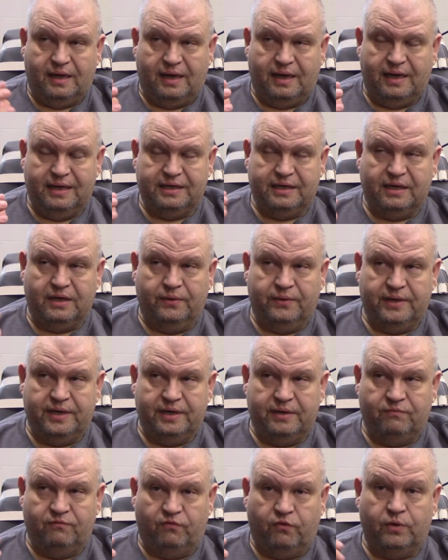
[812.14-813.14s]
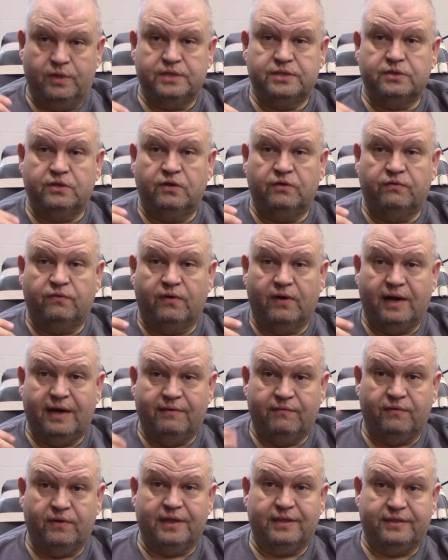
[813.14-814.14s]
I had to go in and voice over
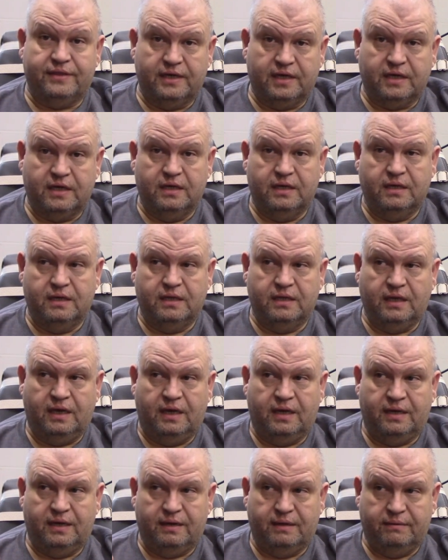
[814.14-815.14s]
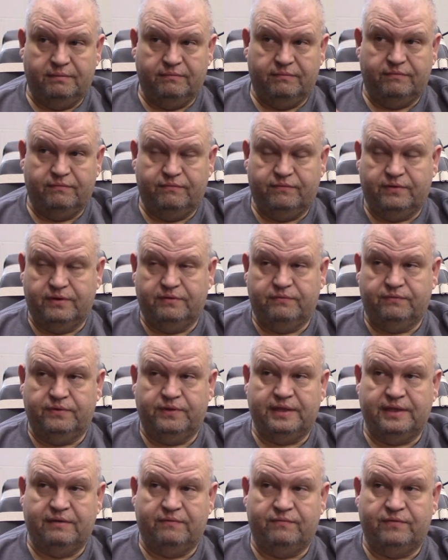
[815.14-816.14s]
everything uh, for, for
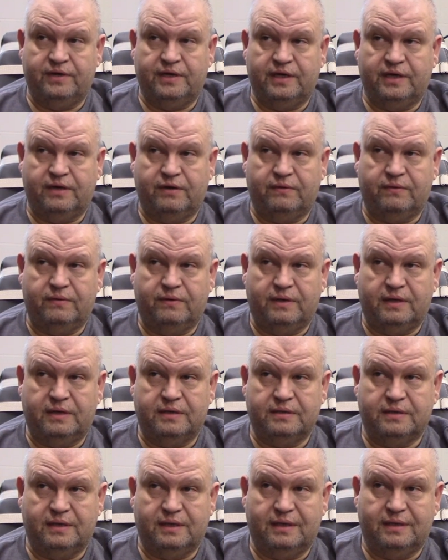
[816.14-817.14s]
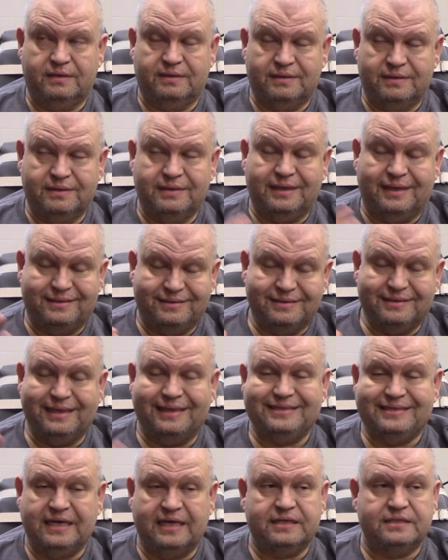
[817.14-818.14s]
that video. Uh, that
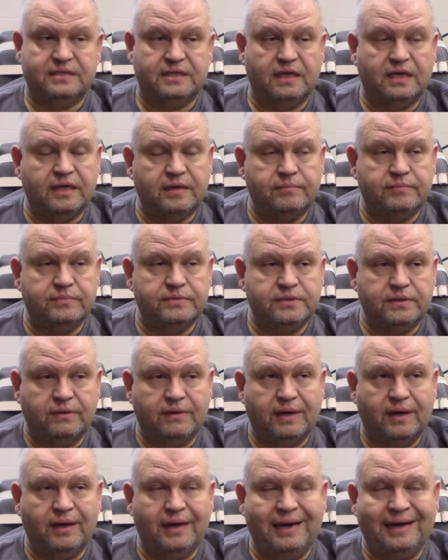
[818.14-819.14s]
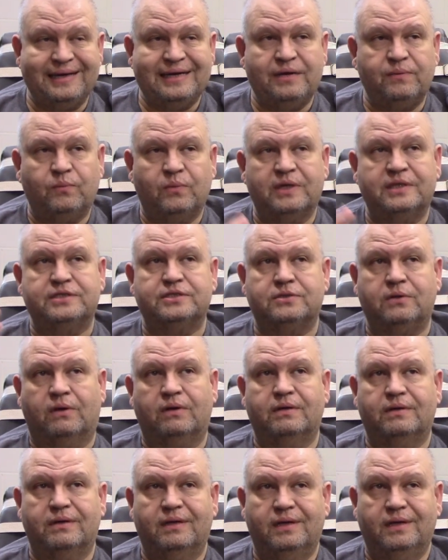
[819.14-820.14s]
that takes time. So and I didn't want to
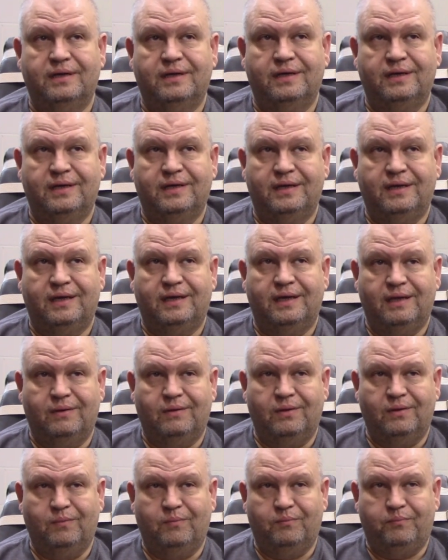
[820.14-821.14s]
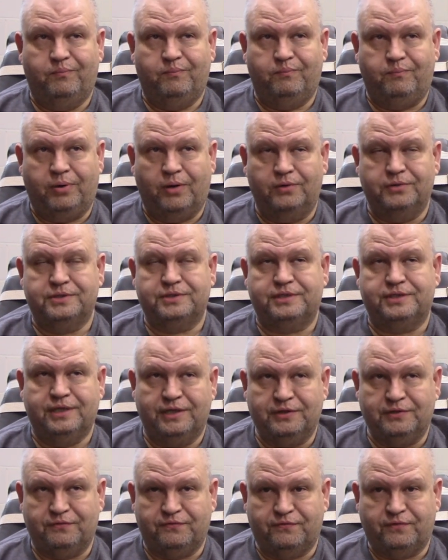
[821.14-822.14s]
start
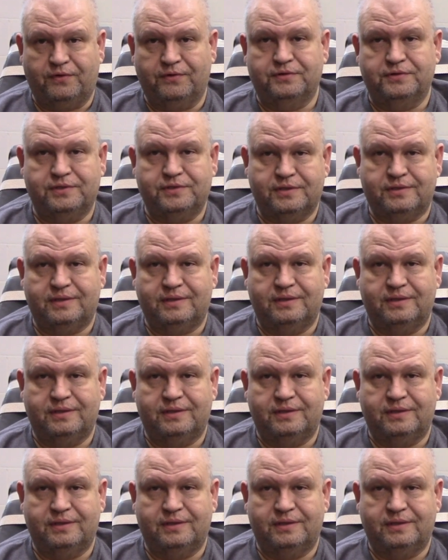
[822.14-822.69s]
posting the first